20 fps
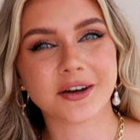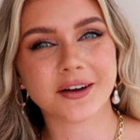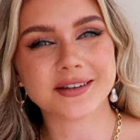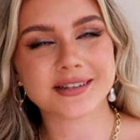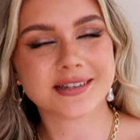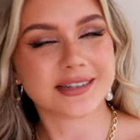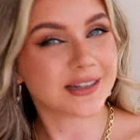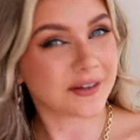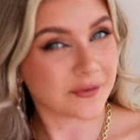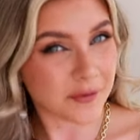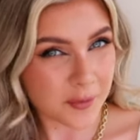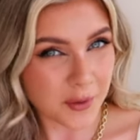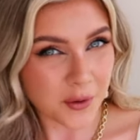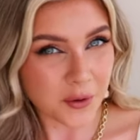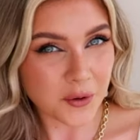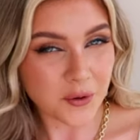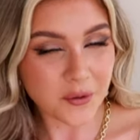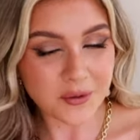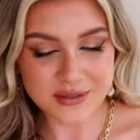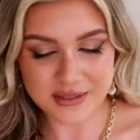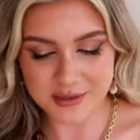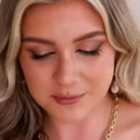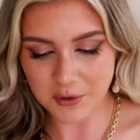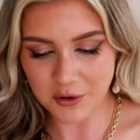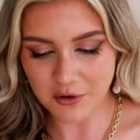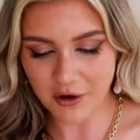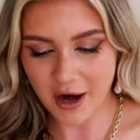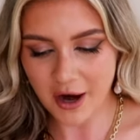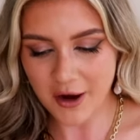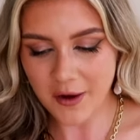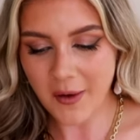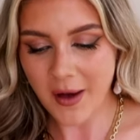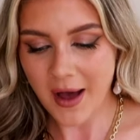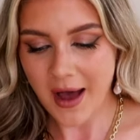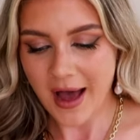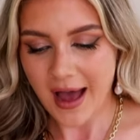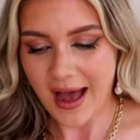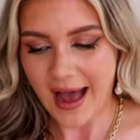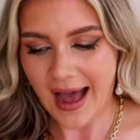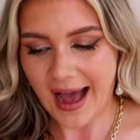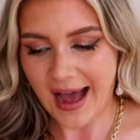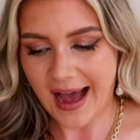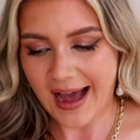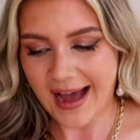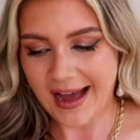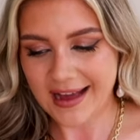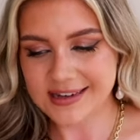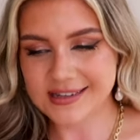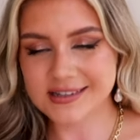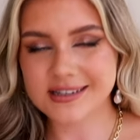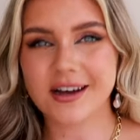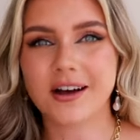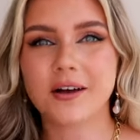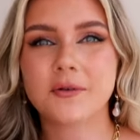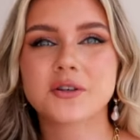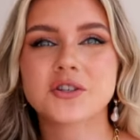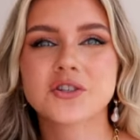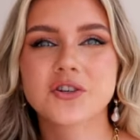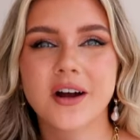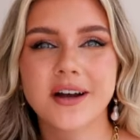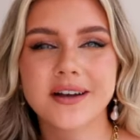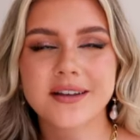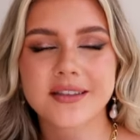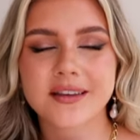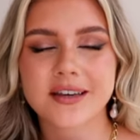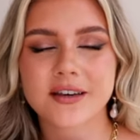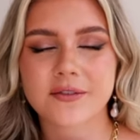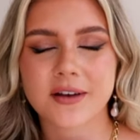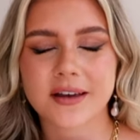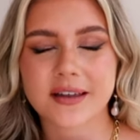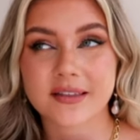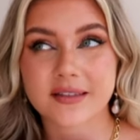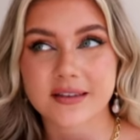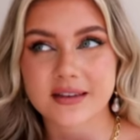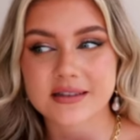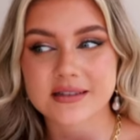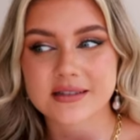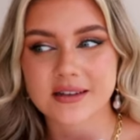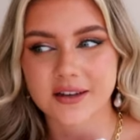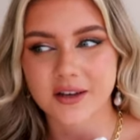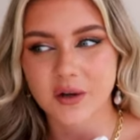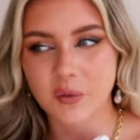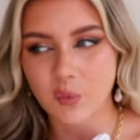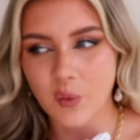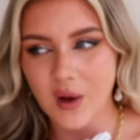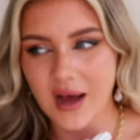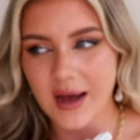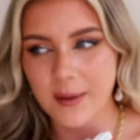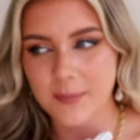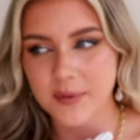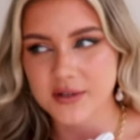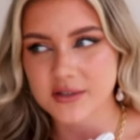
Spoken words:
going to Liverpool tomorrow, and I was trying to think of like things I can wear